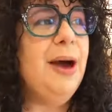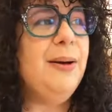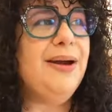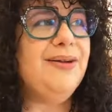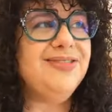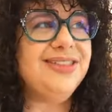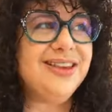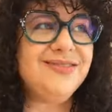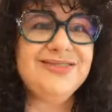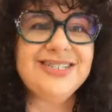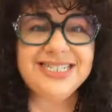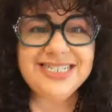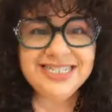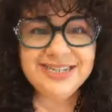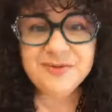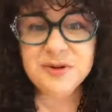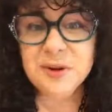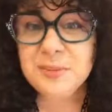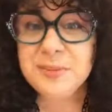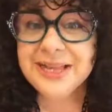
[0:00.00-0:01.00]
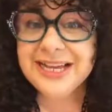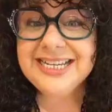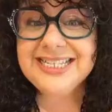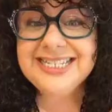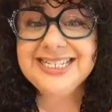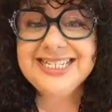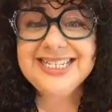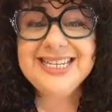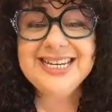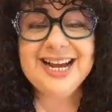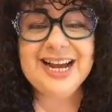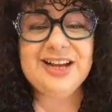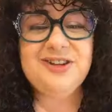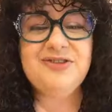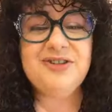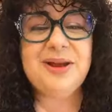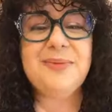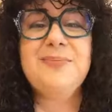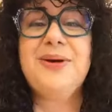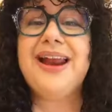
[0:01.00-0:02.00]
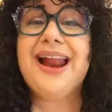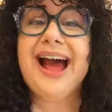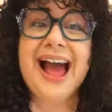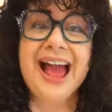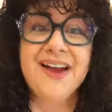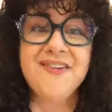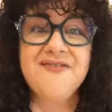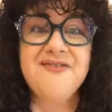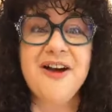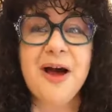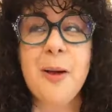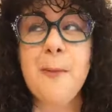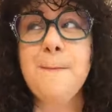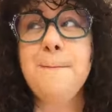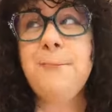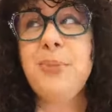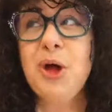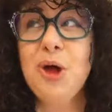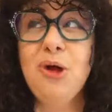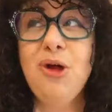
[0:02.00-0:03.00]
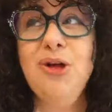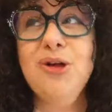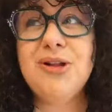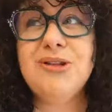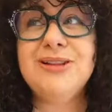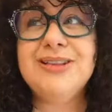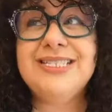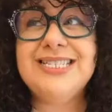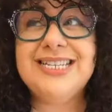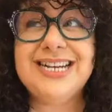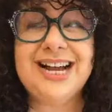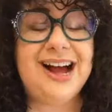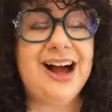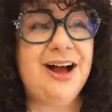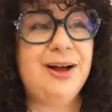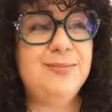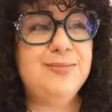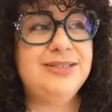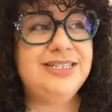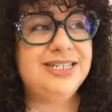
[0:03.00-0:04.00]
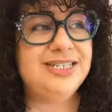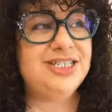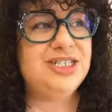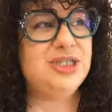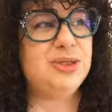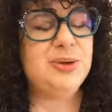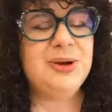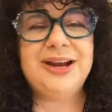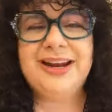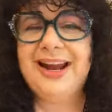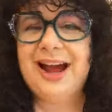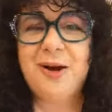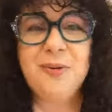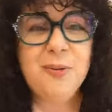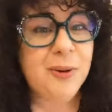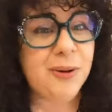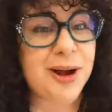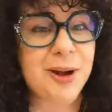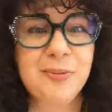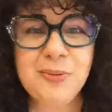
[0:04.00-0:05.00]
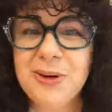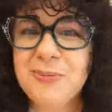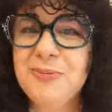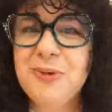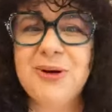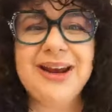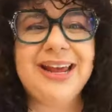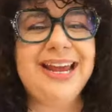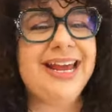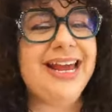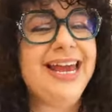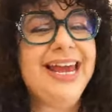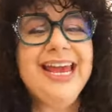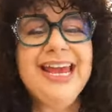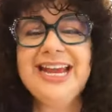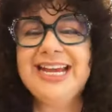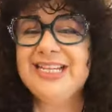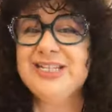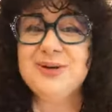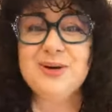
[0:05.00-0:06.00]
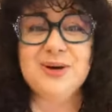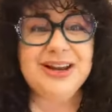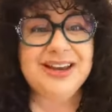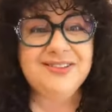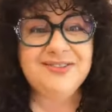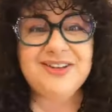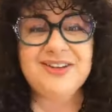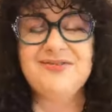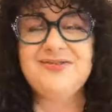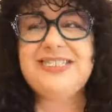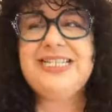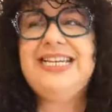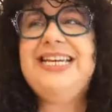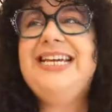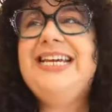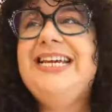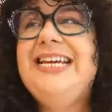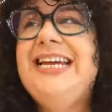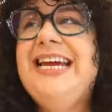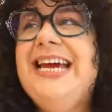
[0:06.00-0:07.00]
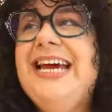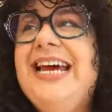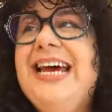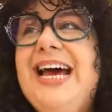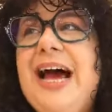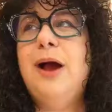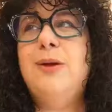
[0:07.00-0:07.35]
I've lived in different places in the country, but I felt pulled to come to Detroit. I woke up one morning in 2015.